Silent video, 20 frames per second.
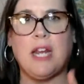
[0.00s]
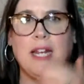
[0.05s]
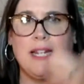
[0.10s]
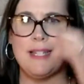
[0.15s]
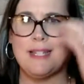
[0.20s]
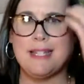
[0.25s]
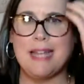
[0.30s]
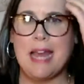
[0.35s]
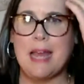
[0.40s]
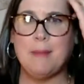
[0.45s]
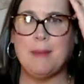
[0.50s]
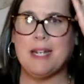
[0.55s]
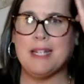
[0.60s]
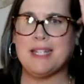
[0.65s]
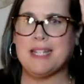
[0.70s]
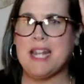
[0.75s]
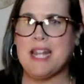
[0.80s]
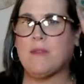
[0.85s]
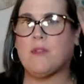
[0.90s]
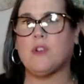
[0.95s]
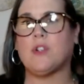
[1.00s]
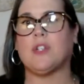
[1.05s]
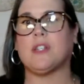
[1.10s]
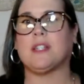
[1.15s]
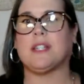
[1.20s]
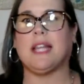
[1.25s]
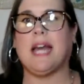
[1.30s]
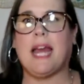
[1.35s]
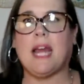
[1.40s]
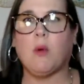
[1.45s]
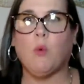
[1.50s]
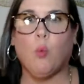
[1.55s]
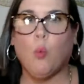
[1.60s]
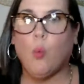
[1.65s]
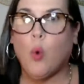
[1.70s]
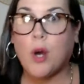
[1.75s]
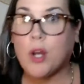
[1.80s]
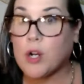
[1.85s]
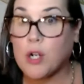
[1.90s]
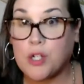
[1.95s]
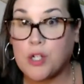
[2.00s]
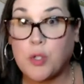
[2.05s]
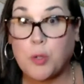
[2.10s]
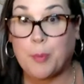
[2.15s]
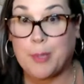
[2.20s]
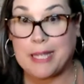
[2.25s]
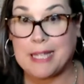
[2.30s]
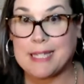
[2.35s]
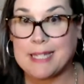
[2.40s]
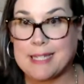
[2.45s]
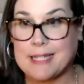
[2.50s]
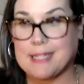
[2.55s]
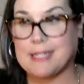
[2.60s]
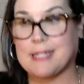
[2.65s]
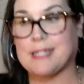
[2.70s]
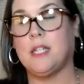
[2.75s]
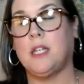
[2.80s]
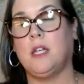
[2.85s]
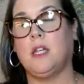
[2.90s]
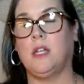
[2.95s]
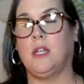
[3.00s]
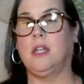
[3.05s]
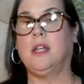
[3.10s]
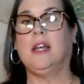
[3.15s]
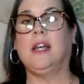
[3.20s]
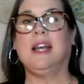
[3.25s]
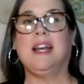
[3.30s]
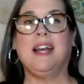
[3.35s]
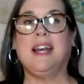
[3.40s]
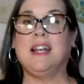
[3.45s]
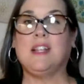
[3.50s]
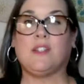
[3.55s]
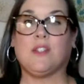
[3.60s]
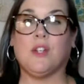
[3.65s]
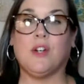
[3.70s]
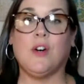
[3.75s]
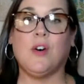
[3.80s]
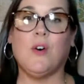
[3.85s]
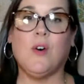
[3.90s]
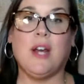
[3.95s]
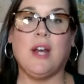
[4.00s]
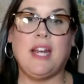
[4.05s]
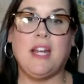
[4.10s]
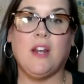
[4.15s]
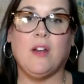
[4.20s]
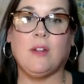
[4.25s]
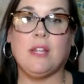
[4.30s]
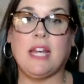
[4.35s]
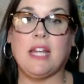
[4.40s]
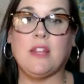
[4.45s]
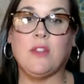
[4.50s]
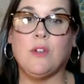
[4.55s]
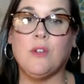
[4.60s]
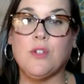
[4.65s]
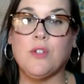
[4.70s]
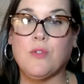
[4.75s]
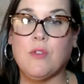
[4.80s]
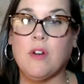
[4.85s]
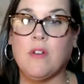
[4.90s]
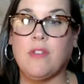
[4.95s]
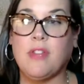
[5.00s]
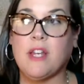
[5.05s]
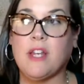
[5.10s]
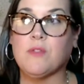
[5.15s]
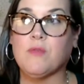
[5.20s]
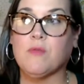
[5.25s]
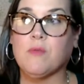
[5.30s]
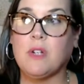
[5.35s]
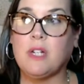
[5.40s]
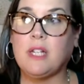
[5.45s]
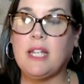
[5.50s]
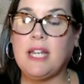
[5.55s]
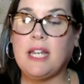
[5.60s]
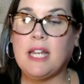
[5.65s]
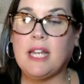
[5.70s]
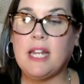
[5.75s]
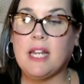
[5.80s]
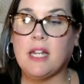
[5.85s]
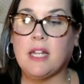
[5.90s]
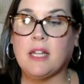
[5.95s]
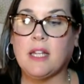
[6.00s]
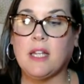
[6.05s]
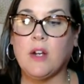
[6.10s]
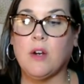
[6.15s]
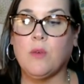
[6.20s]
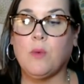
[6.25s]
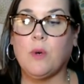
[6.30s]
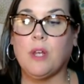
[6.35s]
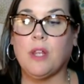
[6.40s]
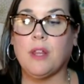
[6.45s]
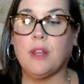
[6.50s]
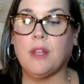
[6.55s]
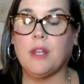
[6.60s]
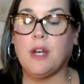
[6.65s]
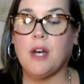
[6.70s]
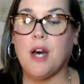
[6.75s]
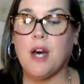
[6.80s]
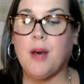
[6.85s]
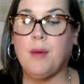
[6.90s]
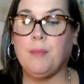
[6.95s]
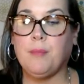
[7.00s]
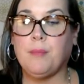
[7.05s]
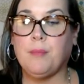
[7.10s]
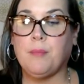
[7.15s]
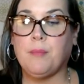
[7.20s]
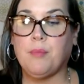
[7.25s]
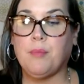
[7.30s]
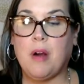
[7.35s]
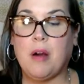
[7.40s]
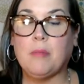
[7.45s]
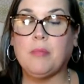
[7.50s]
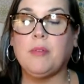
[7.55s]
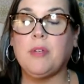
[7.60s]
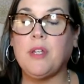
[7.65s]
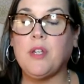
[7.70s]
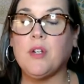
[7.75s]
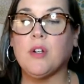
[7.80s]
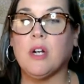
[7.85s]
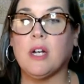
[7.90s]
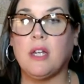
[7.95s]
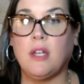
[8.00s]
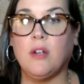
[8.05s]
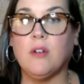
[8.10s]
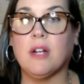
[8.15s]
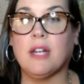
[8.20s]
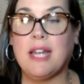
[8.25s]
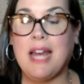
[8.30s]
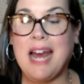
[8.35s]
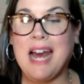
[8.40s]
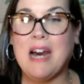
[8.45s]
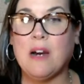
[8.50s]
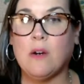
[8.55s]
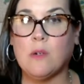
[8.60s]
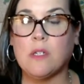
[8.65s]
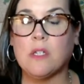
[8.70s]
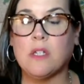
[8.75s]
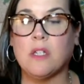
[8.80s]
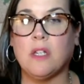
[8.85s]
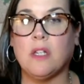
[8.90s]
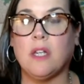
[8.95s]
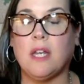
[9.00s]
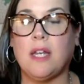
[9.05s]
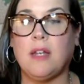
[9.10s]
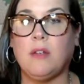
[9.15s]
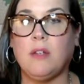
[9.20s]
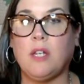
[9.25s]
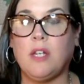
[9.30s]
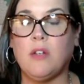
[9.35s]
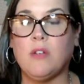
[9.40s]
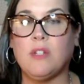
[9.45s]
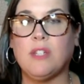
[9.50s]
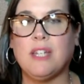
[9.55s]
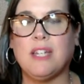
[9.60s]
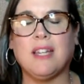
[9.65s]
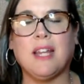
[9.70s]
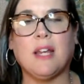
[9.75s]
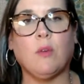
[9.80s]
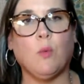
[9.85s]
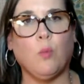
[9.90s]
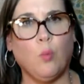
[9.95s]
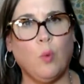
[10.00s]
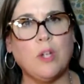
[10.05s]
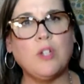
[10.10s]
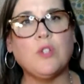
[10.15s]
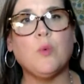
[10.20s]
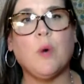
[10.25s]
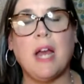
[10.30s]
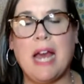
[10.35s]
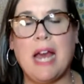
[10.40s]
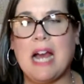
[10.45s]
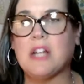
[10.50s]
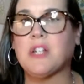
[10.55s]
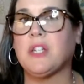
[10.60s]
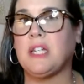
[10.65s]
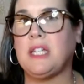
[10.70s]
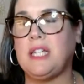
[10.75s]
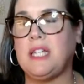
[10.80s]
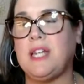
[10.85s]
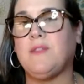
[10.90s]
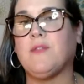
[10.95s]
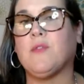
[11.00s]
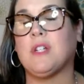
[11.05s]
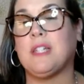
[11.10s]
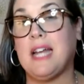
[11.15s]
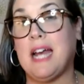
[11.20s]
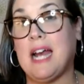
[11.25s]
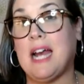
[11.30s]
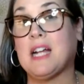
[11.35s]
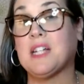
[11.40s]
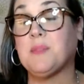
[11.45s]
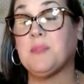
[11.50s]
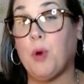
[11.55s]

in a statement. It's never just like one or two pieces. So, like those sort of things, really getting clear with probably your accountant, and, saying like, what do I actually need for tax